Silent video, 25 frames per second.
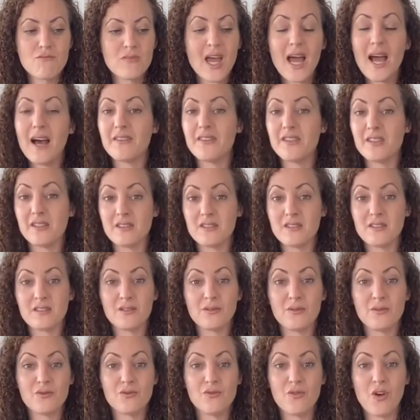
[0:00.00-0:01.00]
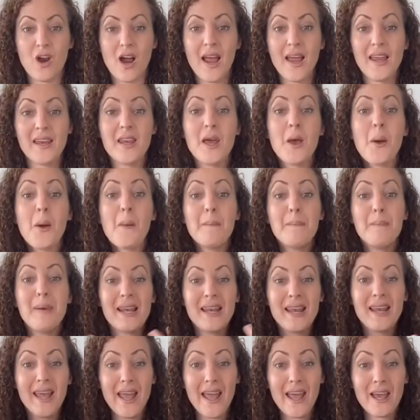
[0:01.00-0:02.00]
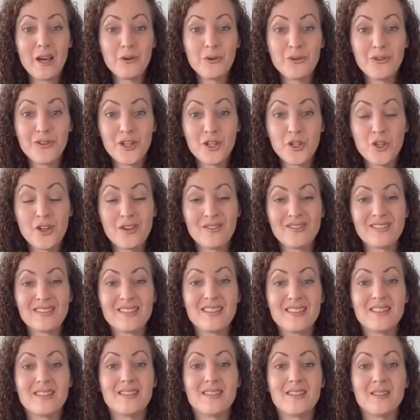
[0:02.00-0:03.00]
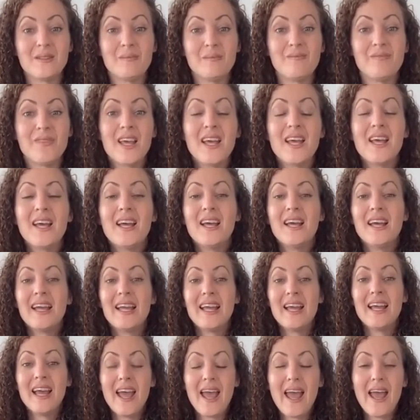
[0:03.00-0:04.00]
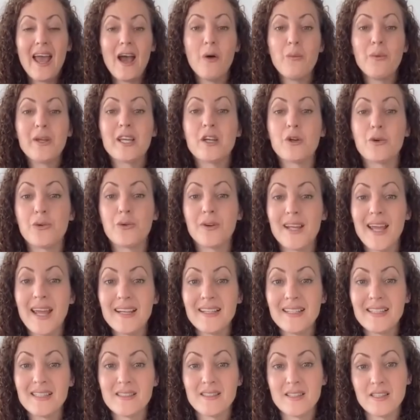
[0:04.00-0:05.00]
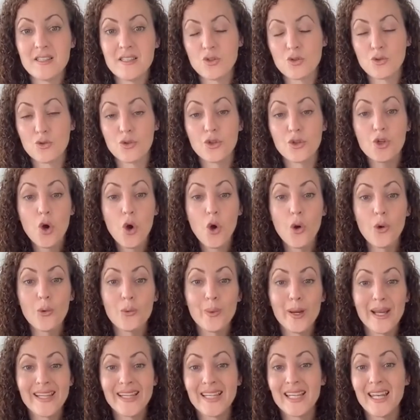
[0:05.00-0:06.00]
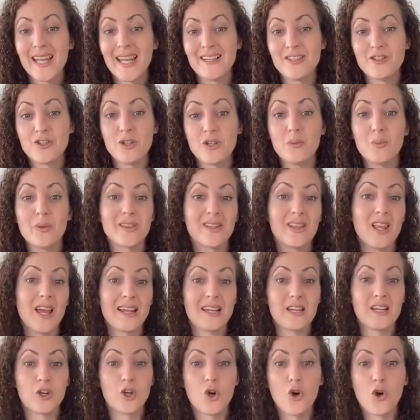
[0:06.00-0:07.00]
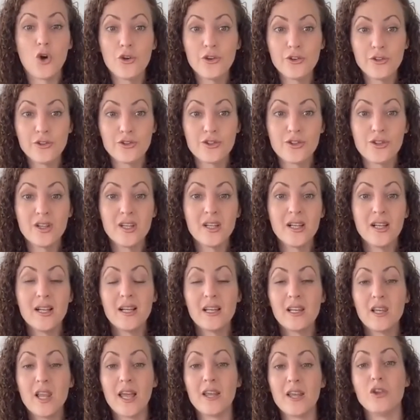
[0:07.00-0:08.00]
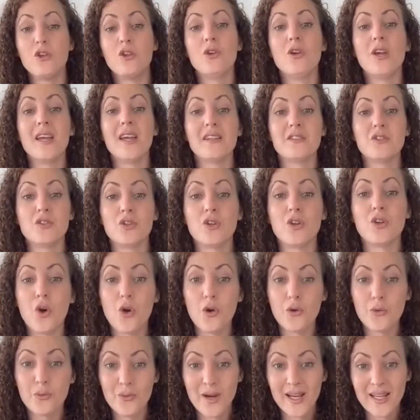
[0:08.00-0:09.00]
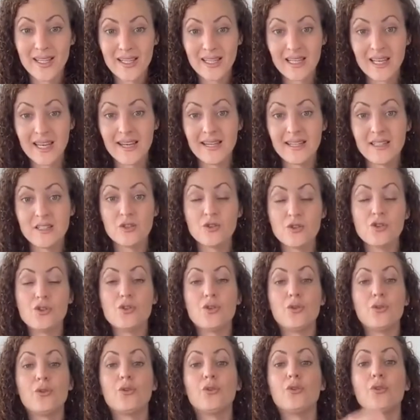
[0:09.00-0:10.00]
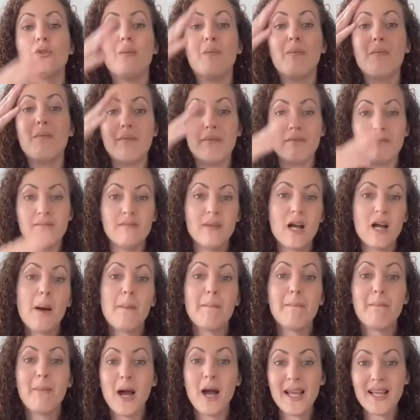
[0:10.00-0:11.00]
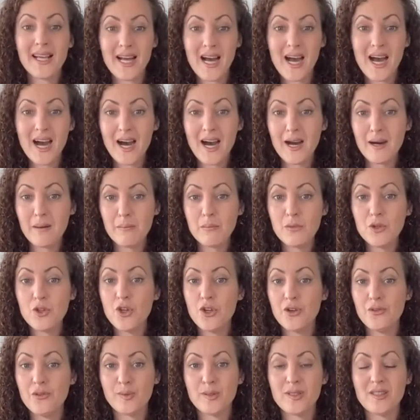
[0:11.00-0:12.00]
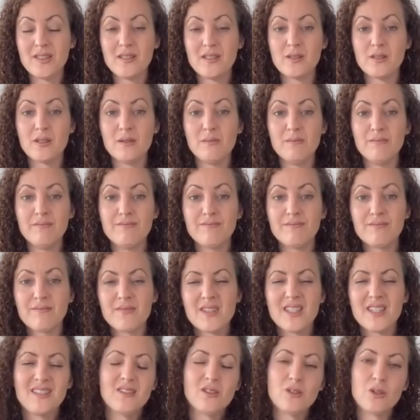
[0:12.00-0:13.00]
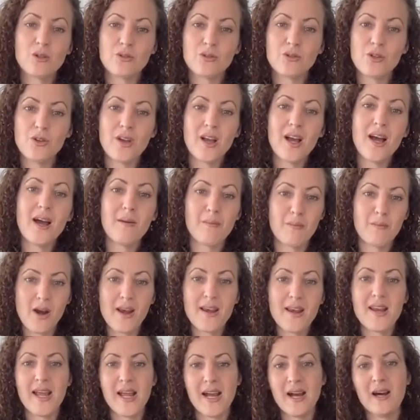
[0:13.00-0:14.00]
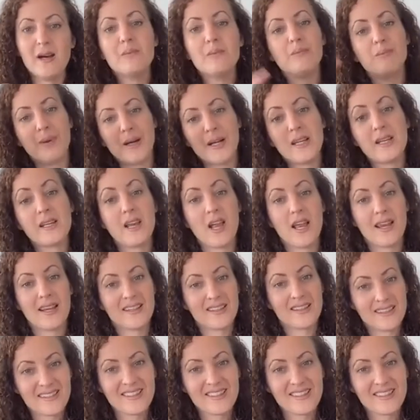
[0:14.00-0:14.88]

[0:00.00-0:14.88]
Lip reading: others, right? But a healthy nervous system, how we create this is through co-regulation with like a coach. Like you get to co-regulate to my calm nervous system. It's not so calm right now, but like